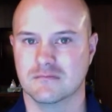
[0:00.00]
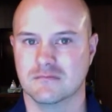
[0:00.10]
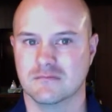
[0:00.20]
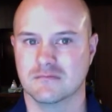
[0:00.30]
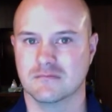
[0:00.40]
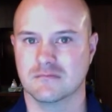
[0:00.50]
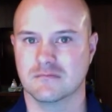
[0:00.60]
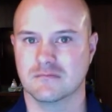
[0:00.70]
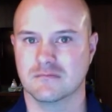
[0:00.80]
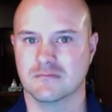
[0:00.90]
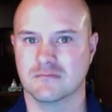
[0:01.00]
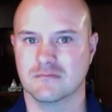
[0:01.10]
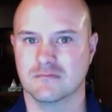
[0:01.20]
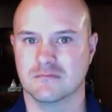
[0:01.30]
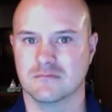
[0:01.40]

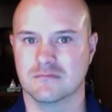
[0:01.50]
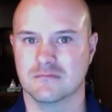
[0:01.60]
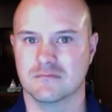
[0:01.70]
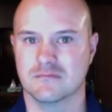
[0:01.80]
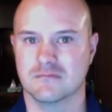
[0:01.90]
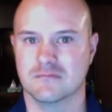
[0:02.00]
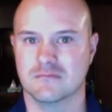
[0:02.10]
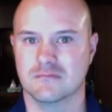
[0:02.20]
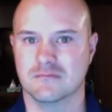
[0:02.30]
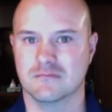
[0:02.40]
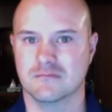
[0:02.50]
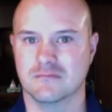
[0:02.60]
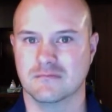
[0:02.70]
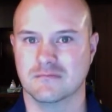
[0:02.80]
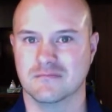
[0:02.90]

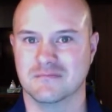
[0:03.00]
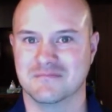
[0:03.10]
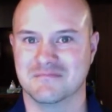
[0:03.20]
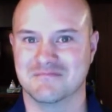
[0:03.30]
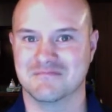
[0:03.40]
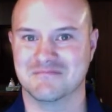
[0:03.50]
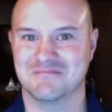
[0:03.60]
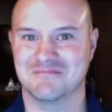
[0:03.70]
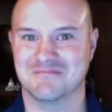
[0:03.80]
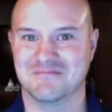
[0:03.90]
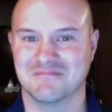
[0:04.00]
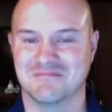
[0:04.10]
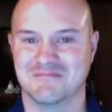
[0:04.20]
No words are spoken by the person on screen.